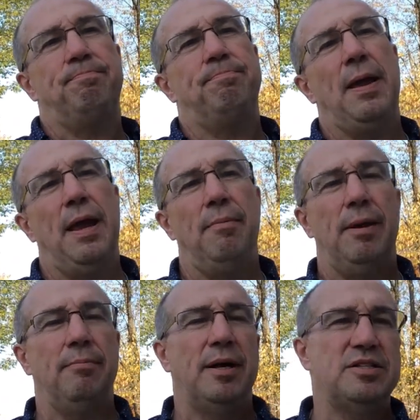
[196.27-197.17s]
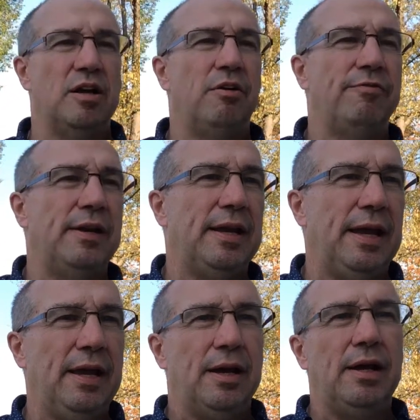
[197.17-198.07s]
Pam and myself and
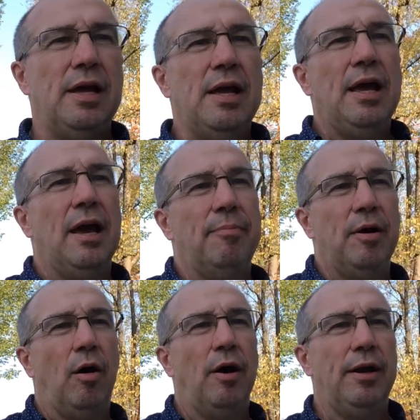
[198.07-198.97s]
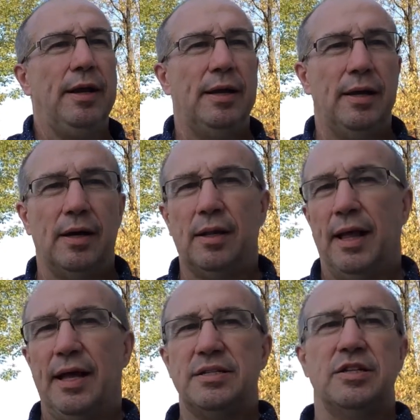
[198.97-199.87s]
Anna have been auditing a class.